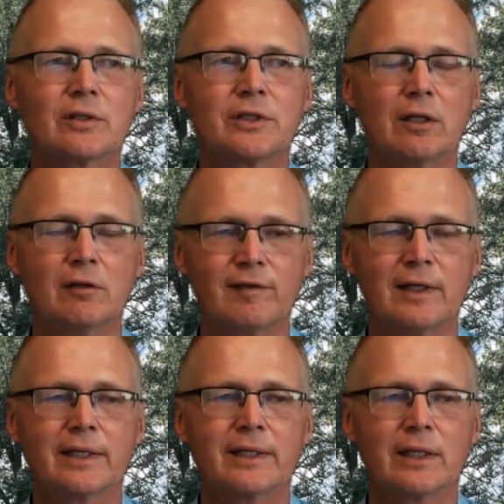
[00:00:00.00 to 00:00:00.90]

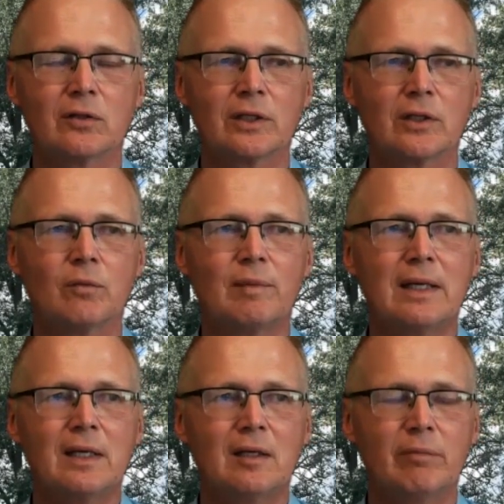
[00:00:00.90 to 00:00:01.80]
Delphi and Delco,
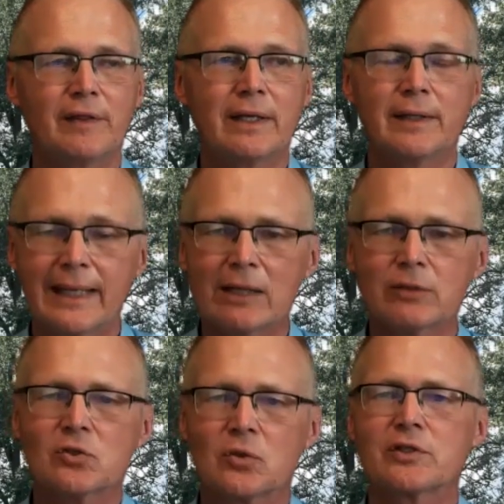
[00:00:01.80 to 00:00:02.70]
but then they
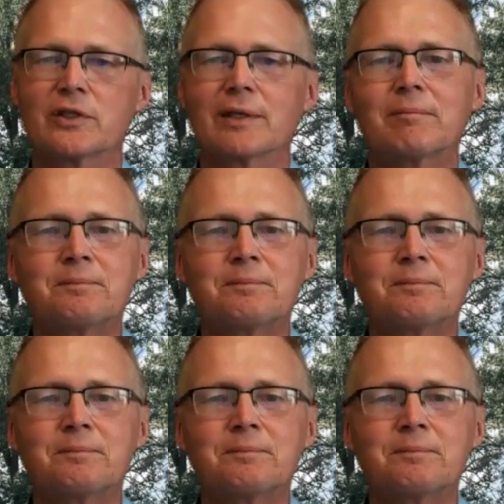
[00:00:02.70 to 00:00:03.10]
outsourced it.